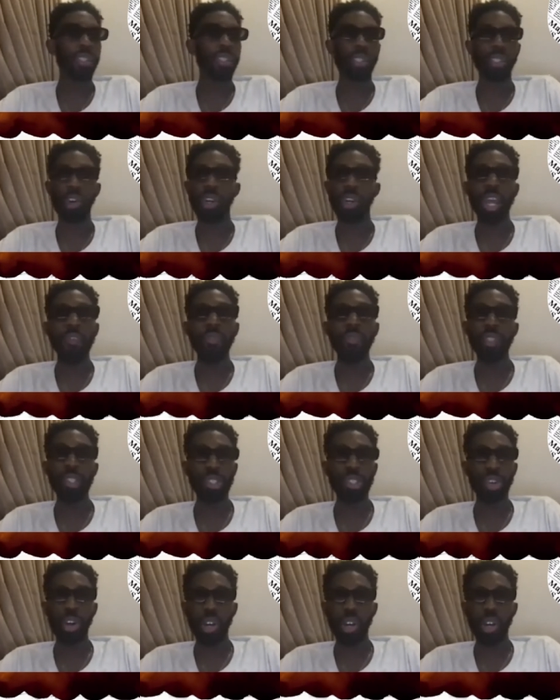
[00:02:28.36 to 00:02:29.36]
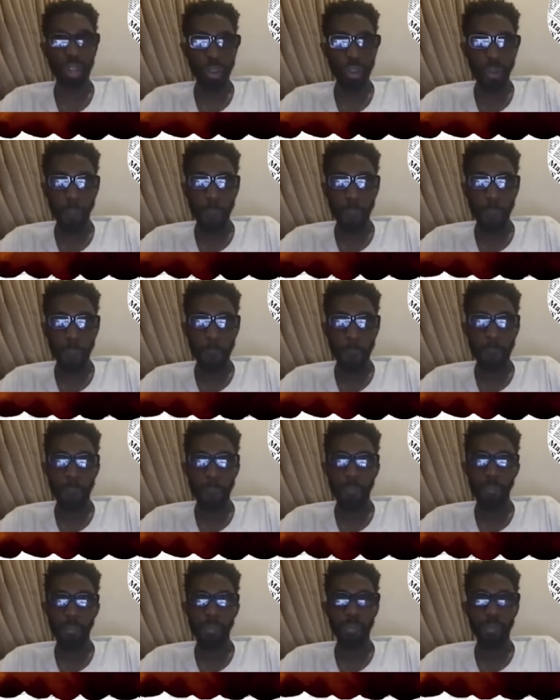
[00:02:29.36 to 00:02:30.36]
on every song.
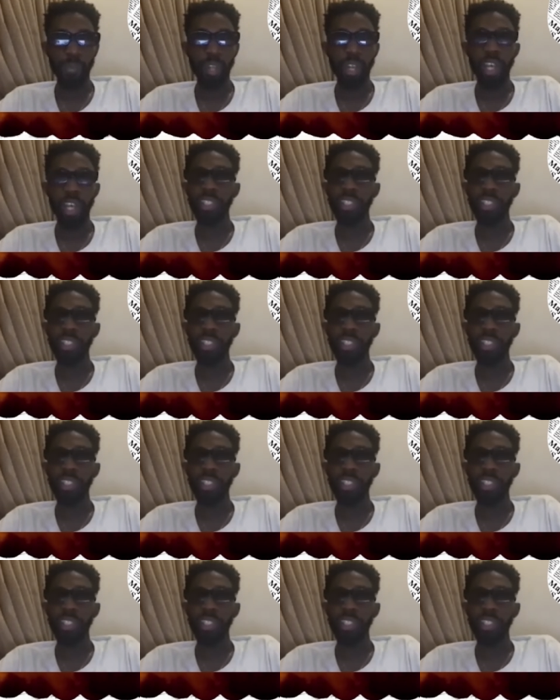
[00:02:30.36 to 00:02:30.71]
It's